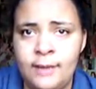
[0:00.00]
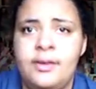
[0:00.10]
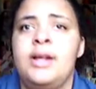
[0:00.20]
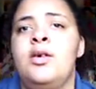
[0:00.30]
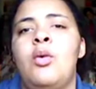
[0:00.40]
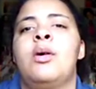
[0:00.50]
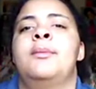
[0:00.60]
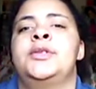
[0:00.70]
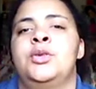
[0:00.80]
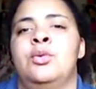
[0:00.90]
and then go
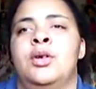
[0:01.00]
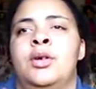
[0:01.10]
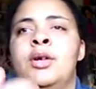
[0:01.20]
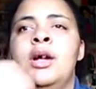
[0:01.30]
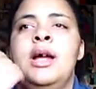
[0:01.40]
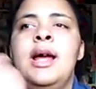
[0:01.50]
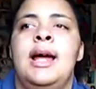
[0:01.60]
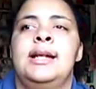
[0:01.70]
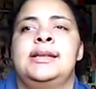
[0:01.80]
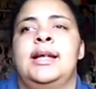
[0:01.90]
up to her
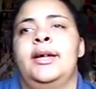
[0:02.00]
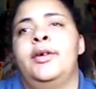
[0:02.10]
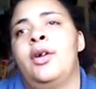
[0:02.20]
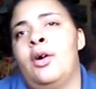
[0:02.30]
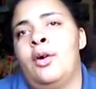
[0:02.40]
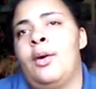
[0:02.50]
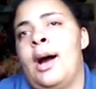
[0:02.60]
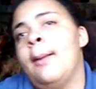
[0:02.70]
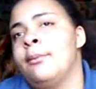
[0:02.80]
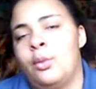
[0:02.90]
and say, you know,
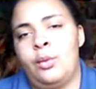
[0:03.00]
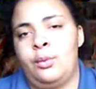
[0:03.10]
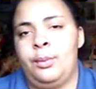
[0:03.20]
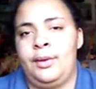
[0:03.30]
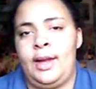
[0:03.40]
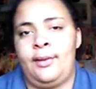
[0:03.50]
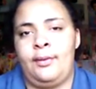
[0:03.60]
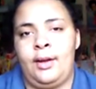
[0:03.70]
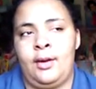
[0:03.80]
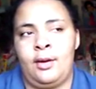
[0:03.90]
I'm the one who put
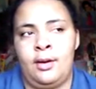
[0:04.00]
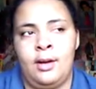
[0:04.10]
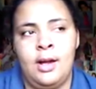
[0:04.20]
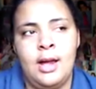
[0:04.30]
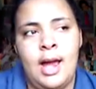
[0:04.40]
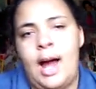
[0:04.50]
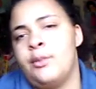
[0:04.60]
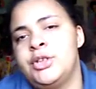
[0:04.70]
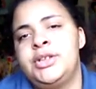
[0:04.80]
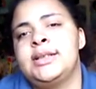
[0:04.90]
that there.
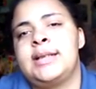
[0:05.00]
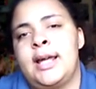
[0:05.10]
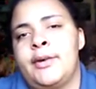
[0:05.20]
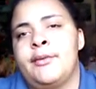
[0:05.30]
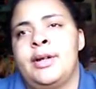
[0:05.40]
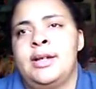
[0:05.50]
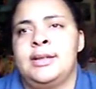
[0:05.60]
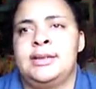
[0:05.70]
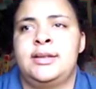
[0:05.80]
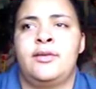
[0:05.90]
I was just
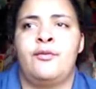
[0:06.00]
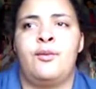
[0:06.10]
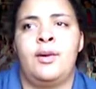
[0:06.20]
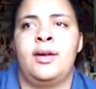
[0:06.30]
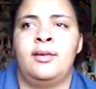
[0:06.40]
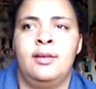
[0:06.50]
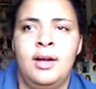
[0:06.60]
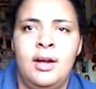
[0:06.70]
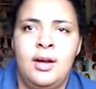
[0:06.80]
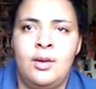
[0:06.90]
curious of what
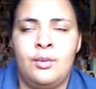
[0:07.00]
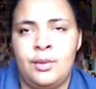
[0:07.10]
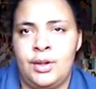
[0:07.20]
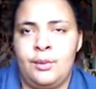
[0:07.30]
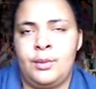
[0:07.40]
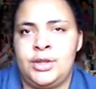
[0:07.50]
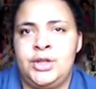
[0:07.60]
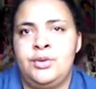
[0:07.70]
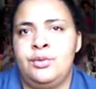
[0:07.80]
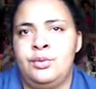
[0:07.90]

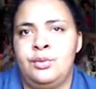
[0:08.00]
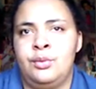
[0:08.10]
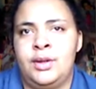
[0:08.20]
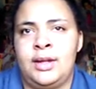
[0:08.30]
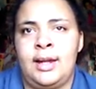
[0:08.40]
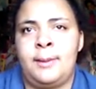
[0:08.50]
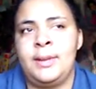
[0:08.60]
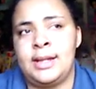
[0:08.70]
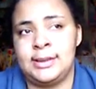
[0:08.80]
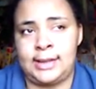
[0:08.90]
what you would
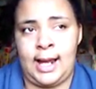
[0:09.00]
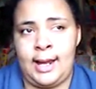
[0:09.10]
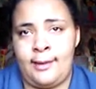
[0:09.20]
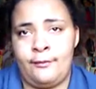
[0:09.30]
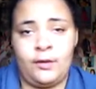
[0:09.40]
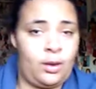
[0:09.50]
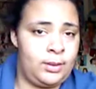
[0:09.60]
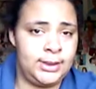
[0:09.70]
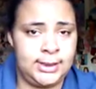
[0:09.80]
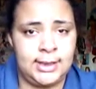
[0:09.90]
think because I've
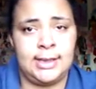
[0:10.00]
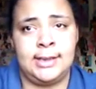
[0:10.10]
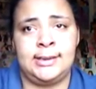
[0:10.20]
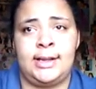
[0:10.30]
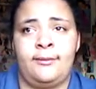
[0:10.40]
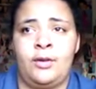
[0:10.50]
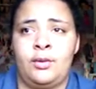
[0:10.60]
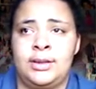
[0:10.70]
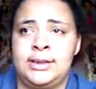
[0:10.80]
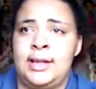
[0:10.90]
noticed this, I've
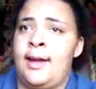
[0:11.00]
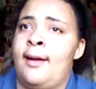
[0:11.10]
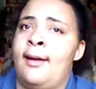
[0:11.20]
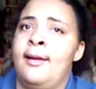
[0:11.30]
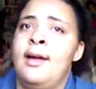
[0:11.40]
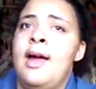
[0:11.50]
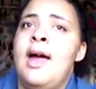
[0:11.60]
noticed that.